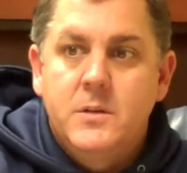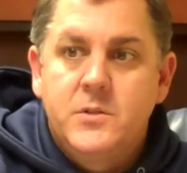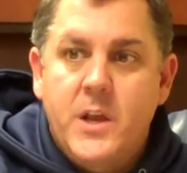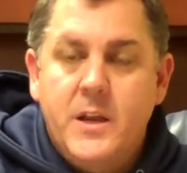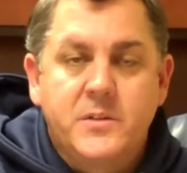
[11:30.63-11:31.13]

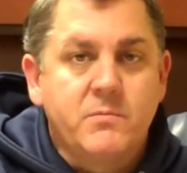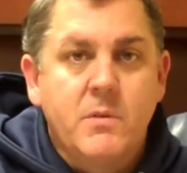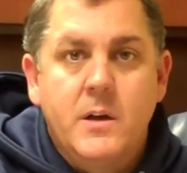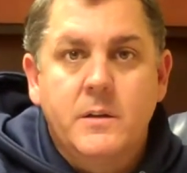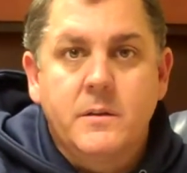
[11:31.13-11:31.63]
chase,
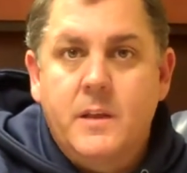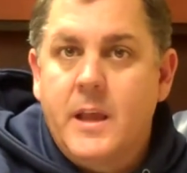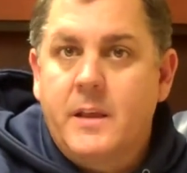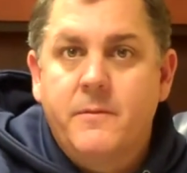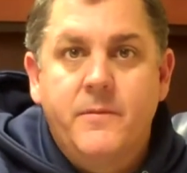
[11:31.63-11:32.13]
run,
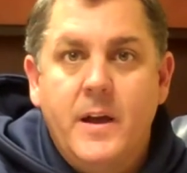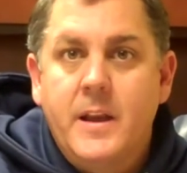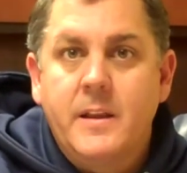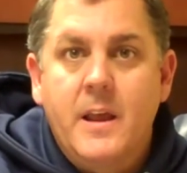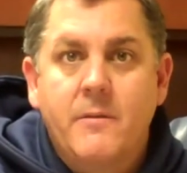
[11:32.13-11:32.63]
kick,
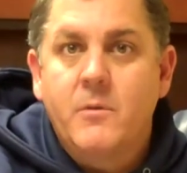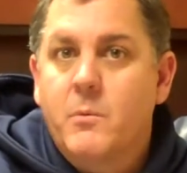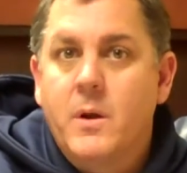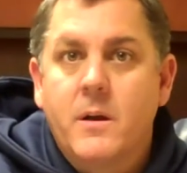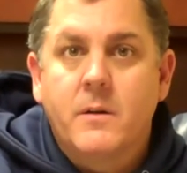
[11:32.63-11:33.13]
fight
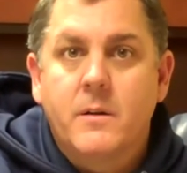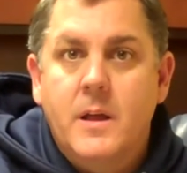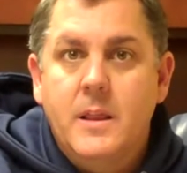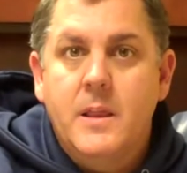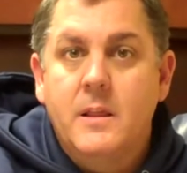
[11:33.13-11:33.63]
everywhere,
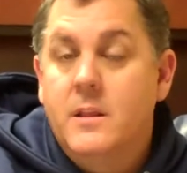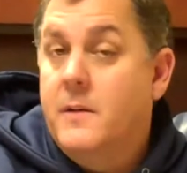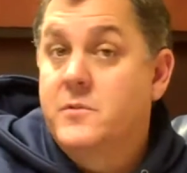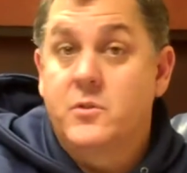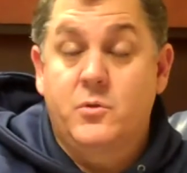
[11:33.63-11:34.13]
and then
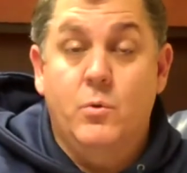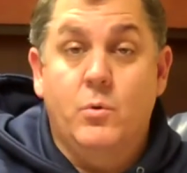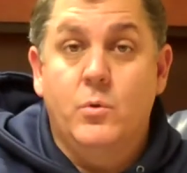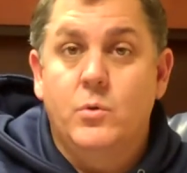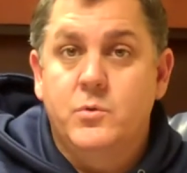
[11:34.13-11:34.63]
loves to
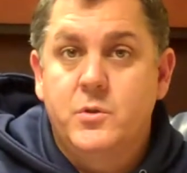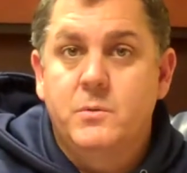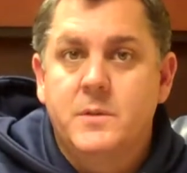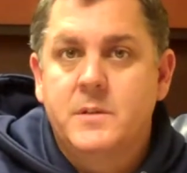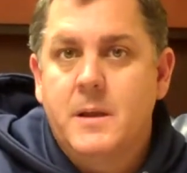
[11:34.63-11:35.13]
score goals
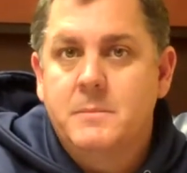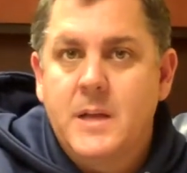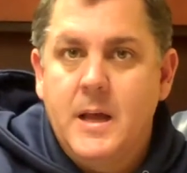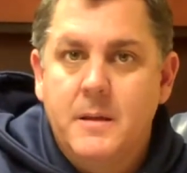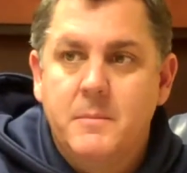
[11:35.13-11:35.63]
too at the same
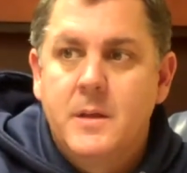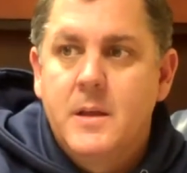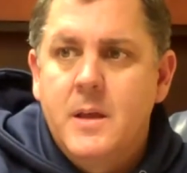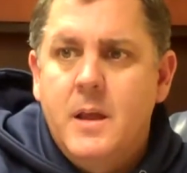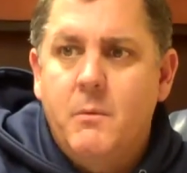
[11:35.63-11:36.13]
time.
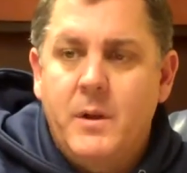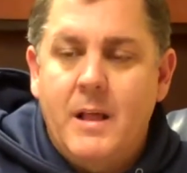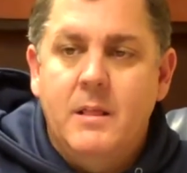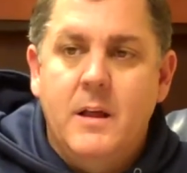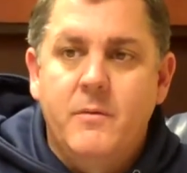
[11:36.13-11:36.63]
And what
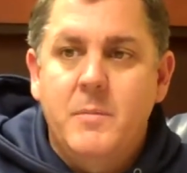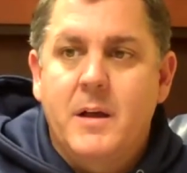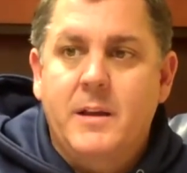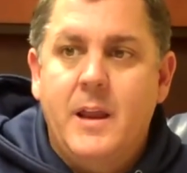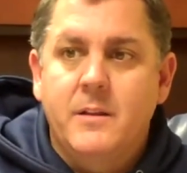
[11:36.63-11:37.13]
I love
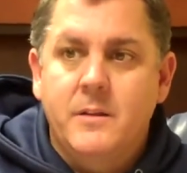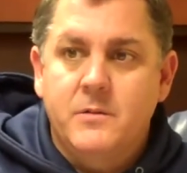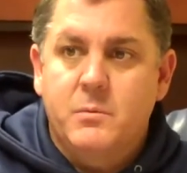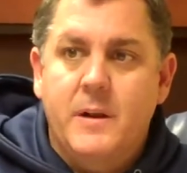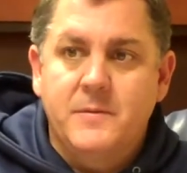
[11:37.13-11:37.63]
about Caitlin
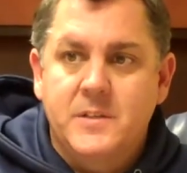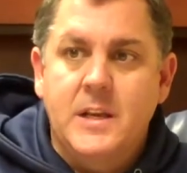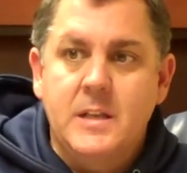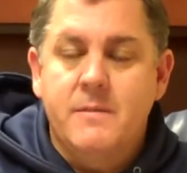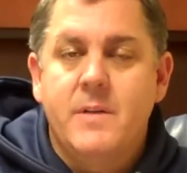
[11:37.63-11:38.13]
is what I've
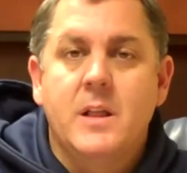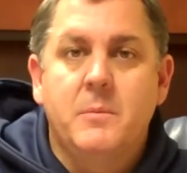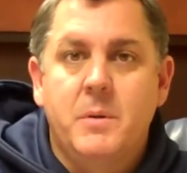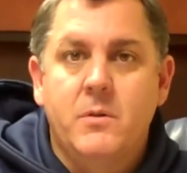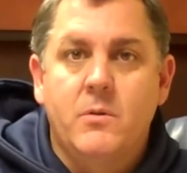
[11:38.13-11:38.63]
seen
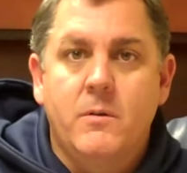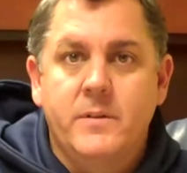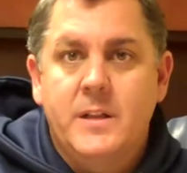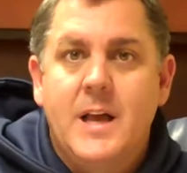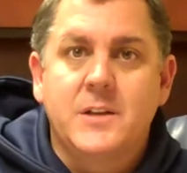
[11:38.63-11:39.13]
develop in her
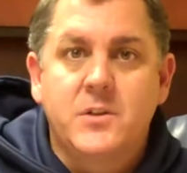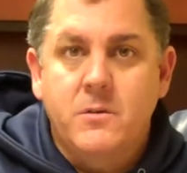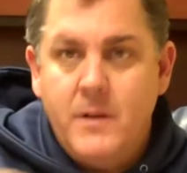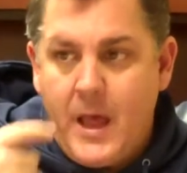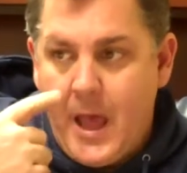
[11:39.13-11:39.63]
over the last
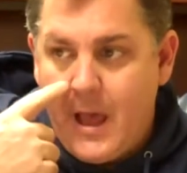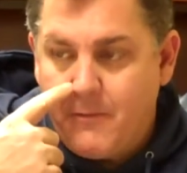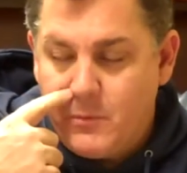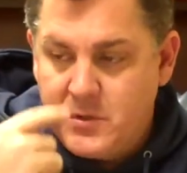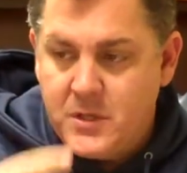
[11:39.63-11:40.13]
year and a
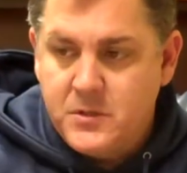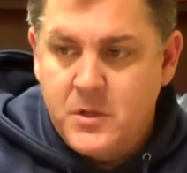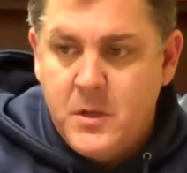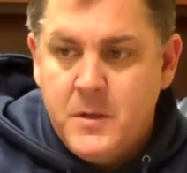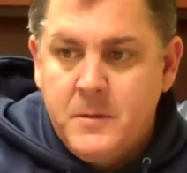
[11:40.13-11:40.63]
half, which is